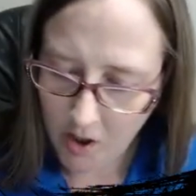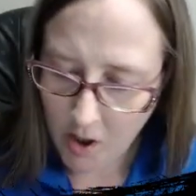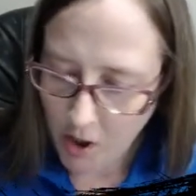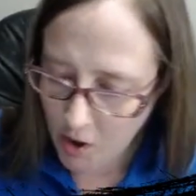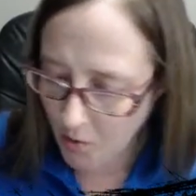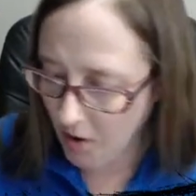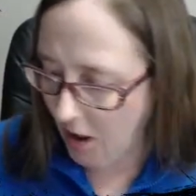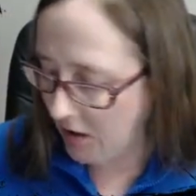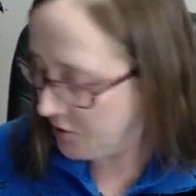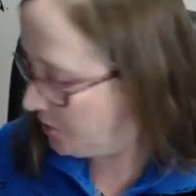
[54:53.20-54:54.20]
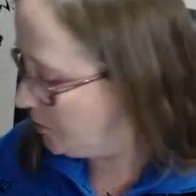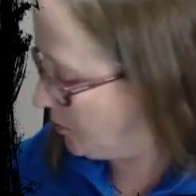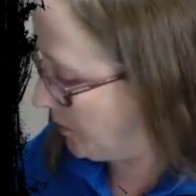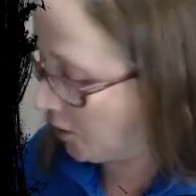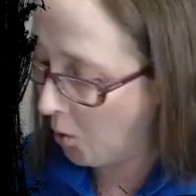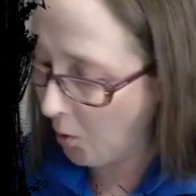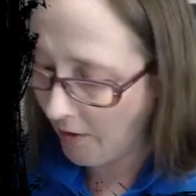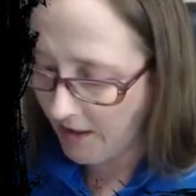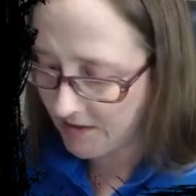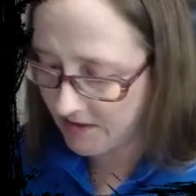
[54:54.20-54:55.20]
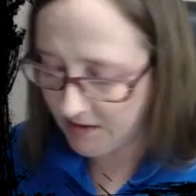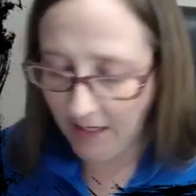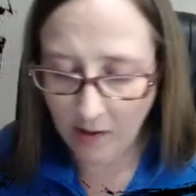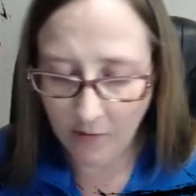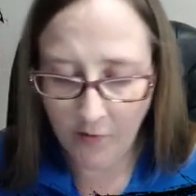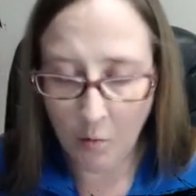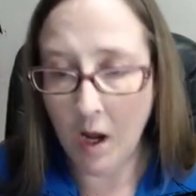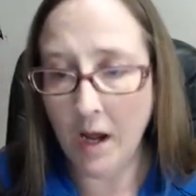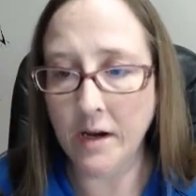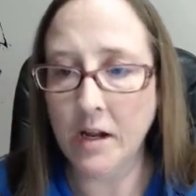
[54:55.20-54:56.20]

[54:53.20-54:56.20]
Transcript: You can also do an accordion style if you want.